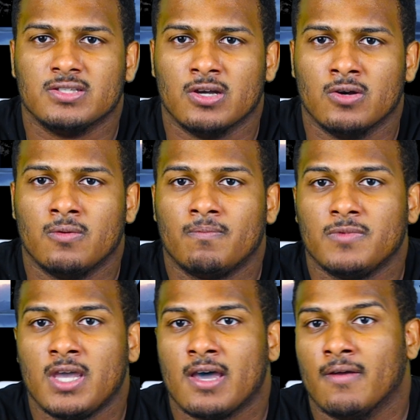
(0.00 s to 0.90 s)
So
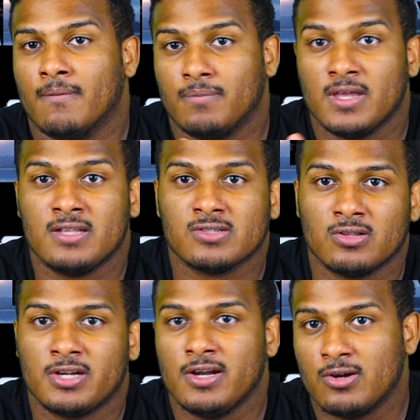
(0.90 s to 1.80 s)
yeah, things
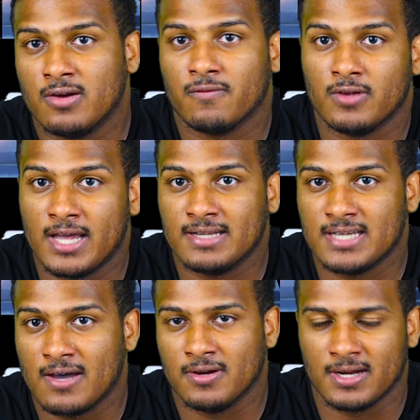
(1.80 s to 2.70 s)
are looking good for that
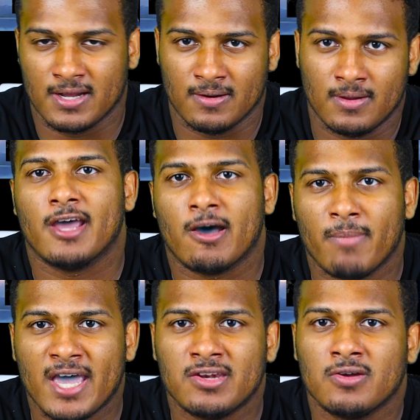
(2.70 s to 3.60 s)
town again. Now
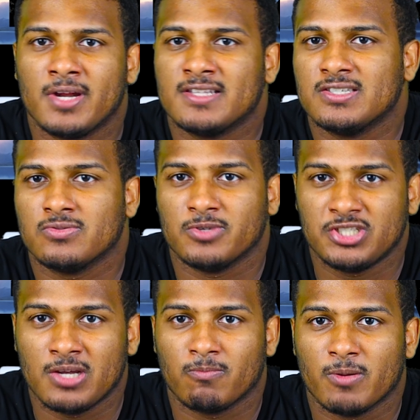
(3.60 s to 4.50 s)
Mando gets his
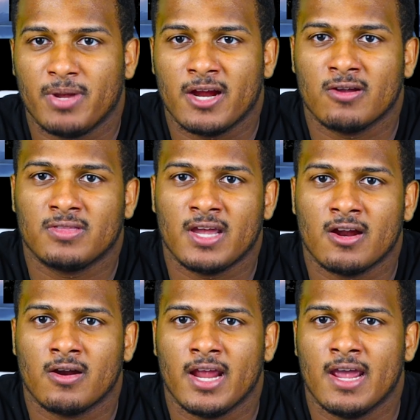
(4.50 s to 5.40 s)
ship repaired
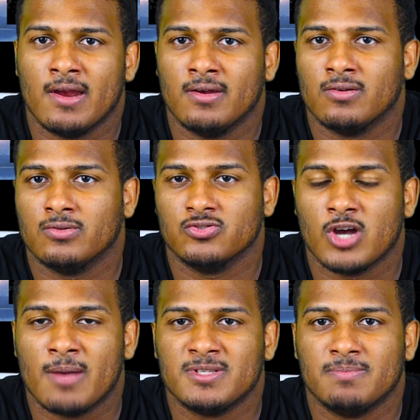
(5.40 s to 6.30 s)
there and
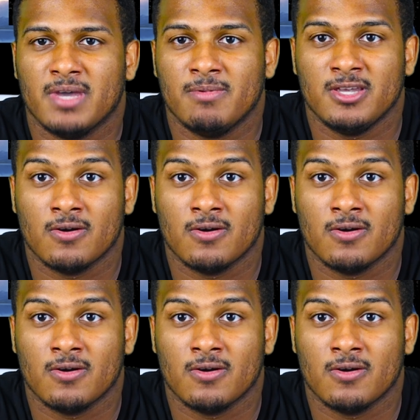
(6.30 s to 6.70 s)
drops Baby